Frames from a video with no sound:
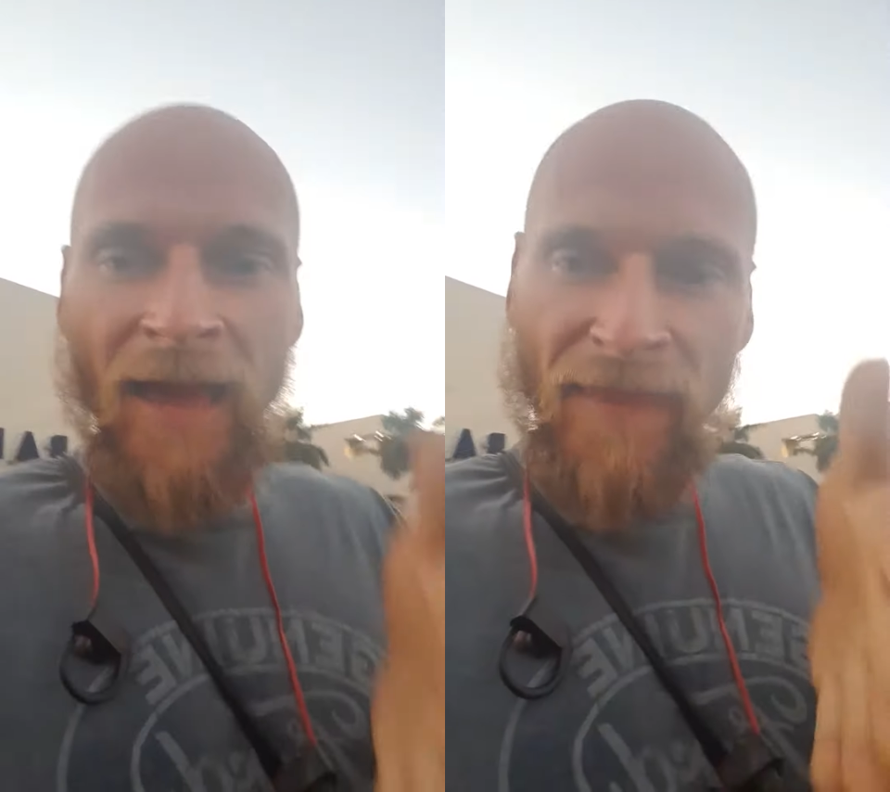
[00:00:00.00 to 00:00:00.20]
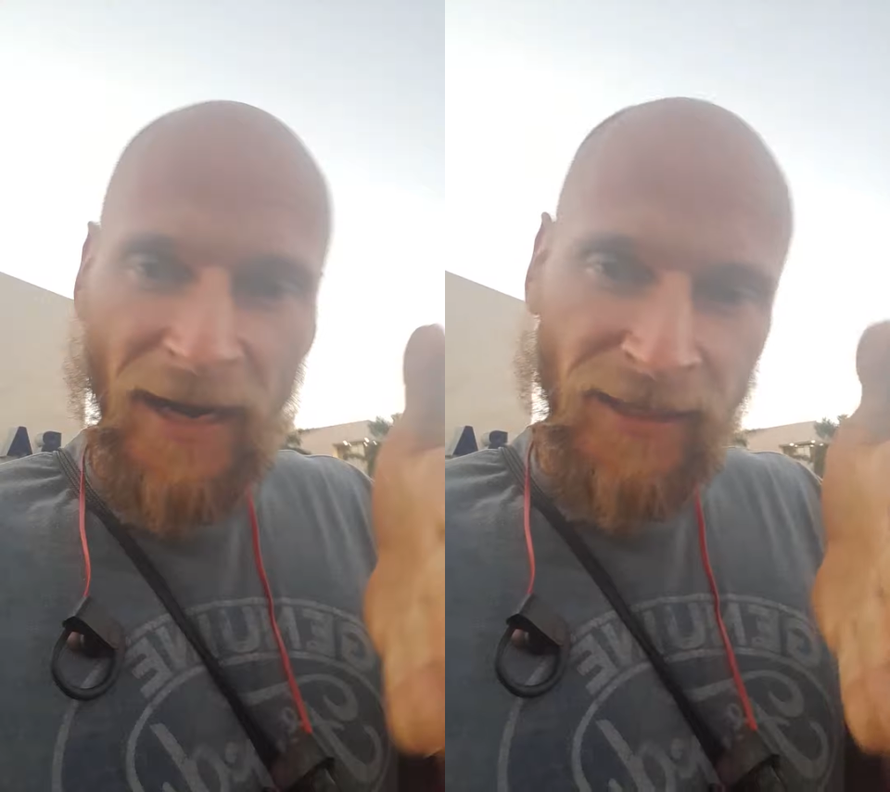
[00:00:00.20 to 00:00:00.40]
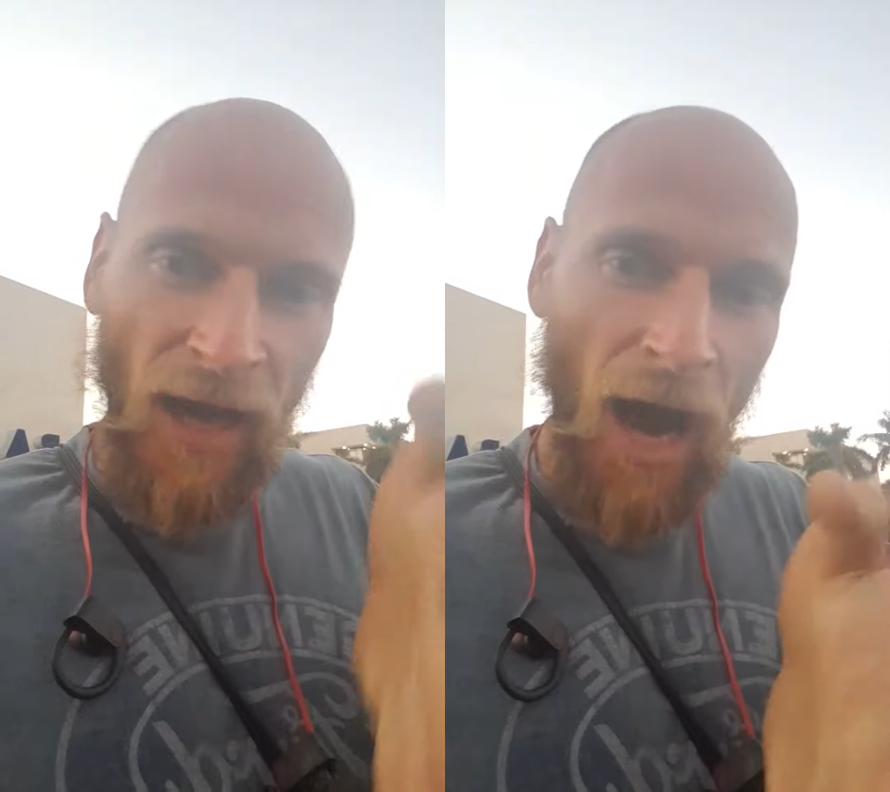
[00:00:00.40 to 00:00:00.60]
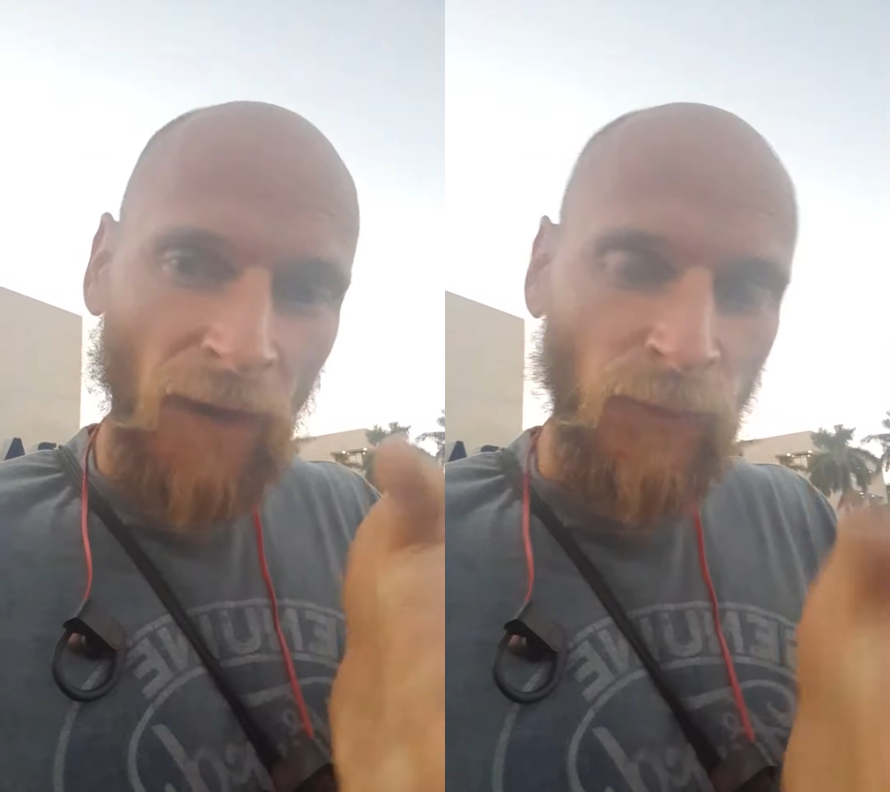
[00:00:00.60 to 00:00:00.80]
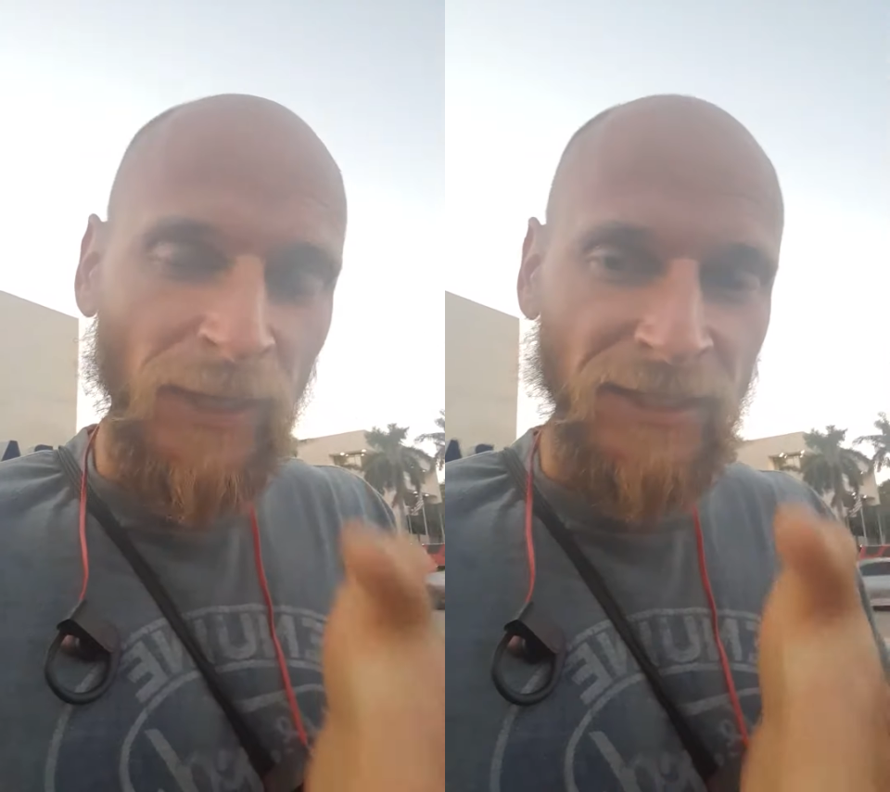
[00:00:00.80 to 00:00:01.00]
That
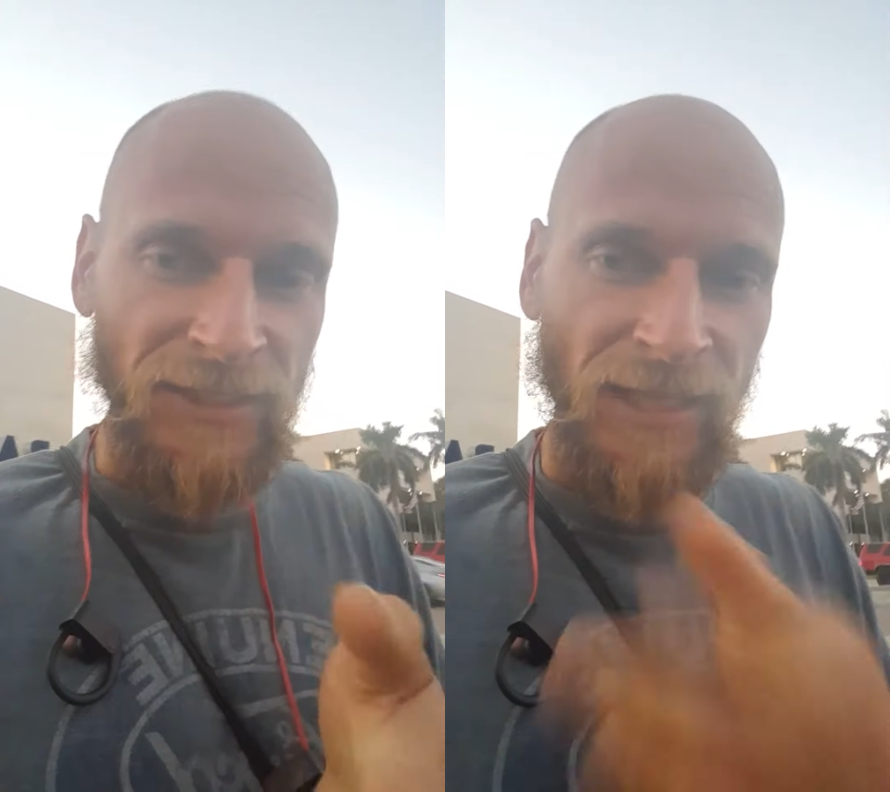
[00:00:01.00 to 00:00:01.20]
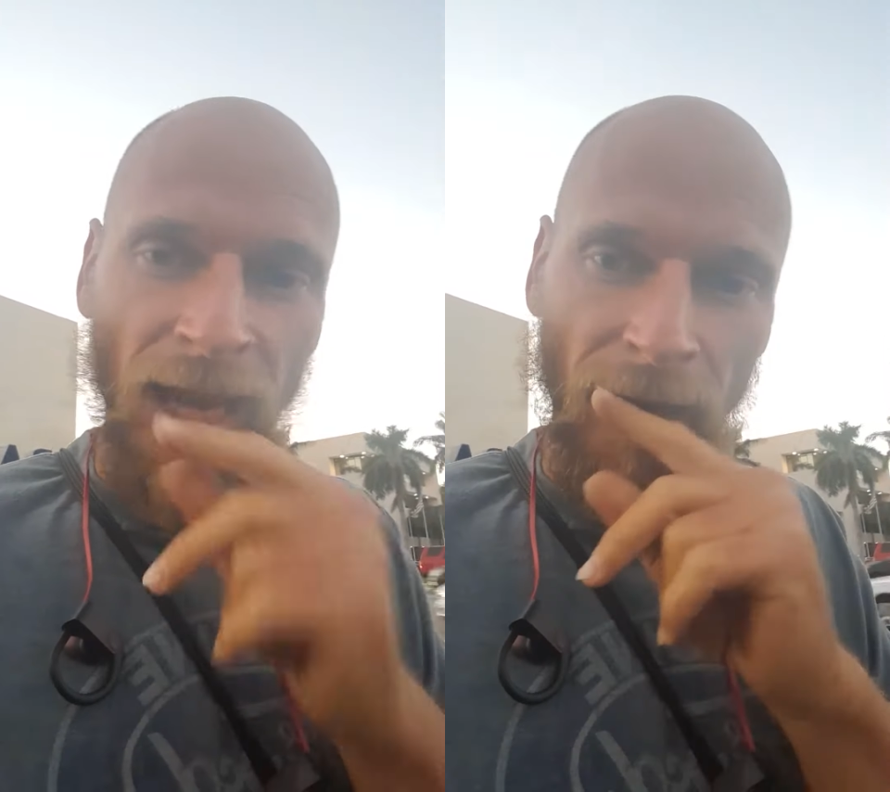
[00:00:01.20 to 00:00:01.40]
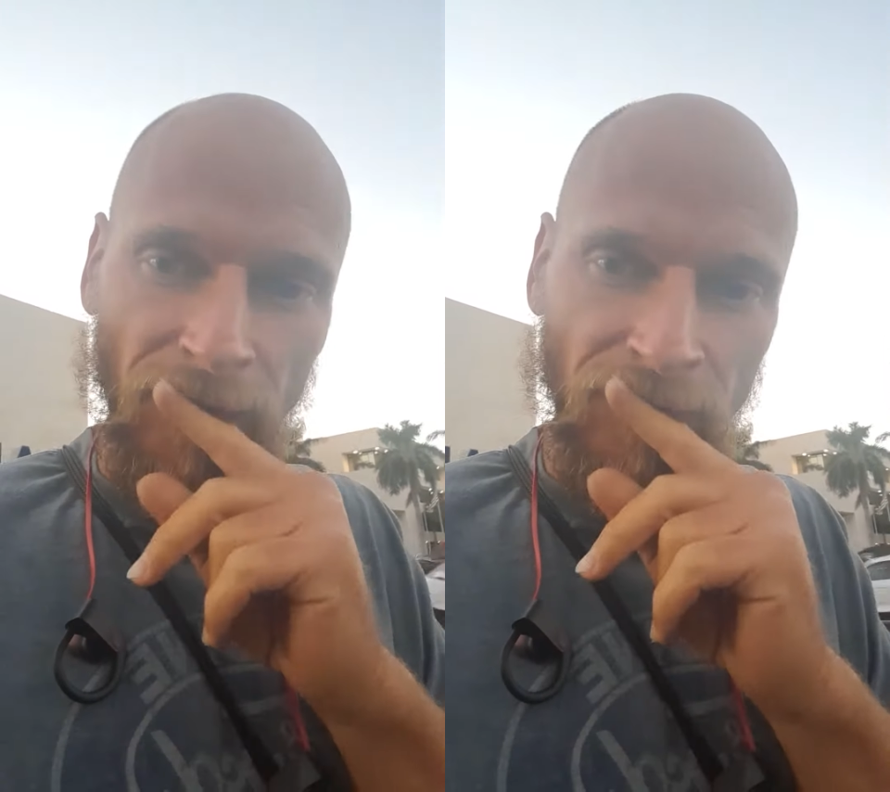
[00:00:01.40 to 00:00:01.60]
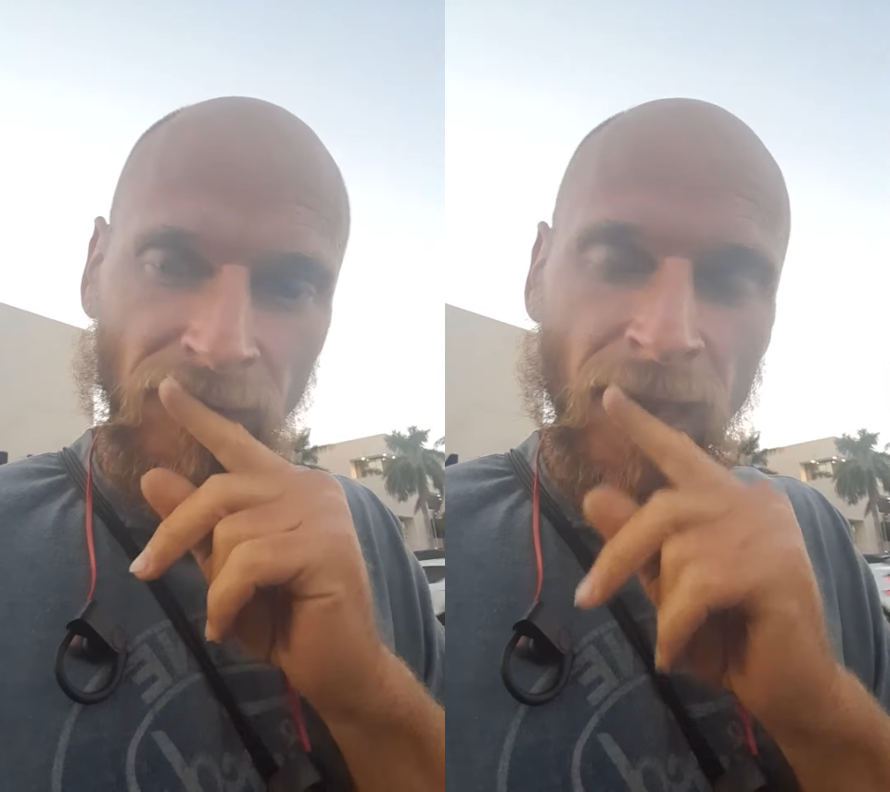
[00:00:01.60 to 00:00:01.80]
God reached down